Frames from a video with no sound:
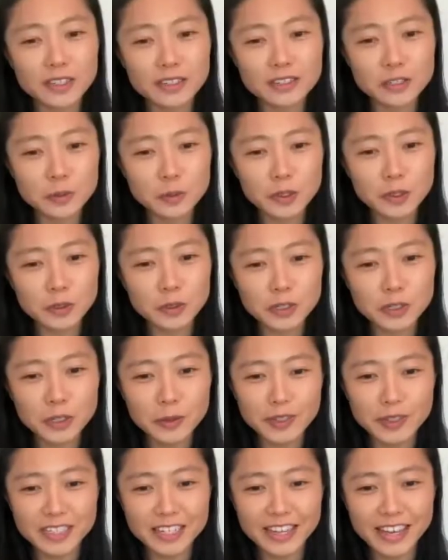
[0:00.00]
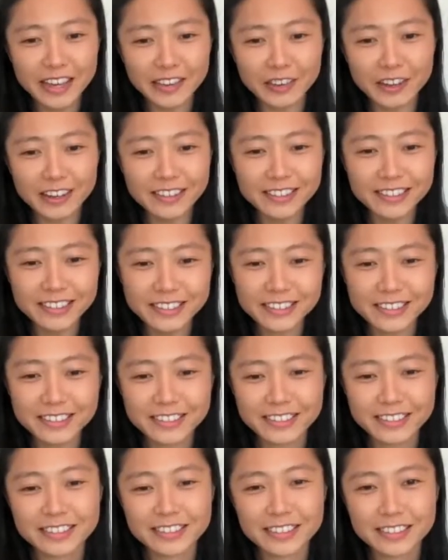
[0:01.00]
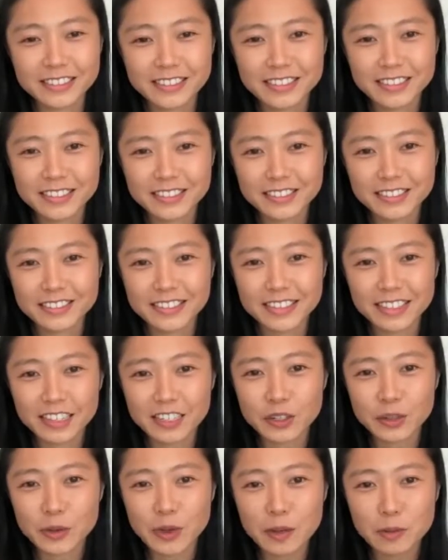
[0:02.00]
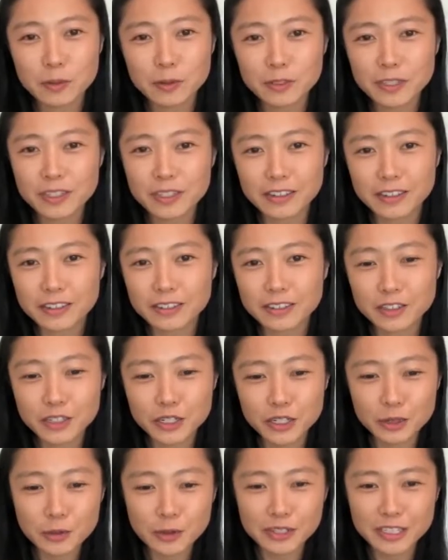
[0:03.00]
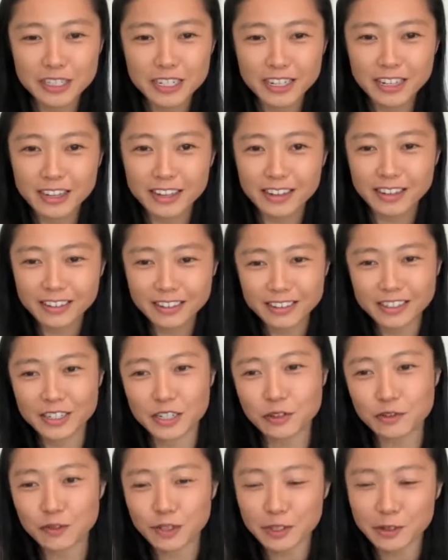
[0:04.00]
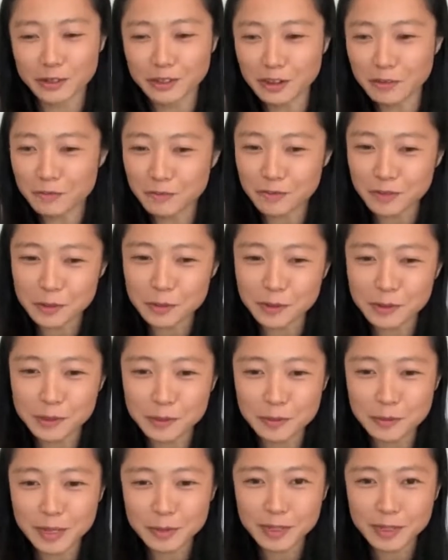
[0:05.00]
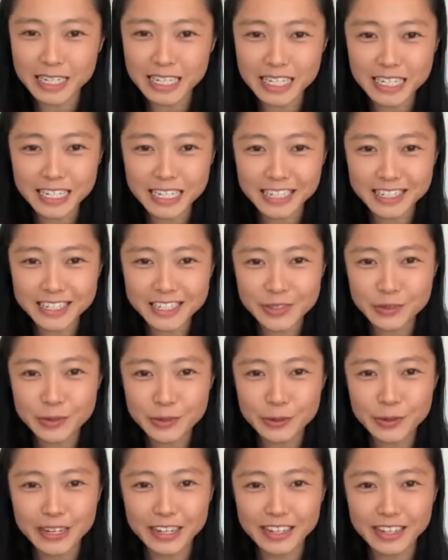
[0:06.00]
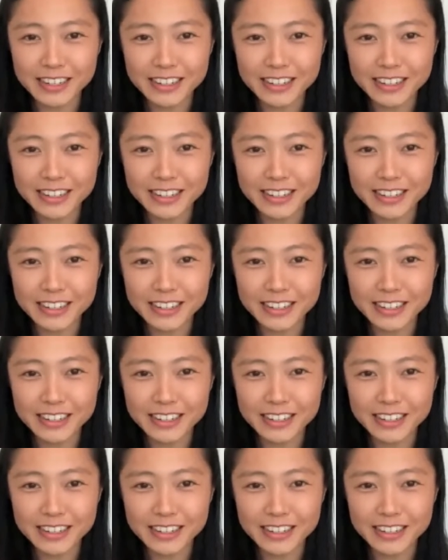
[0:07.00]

we all do it together? Are you able to? Do you feel comfortable maybe leading us through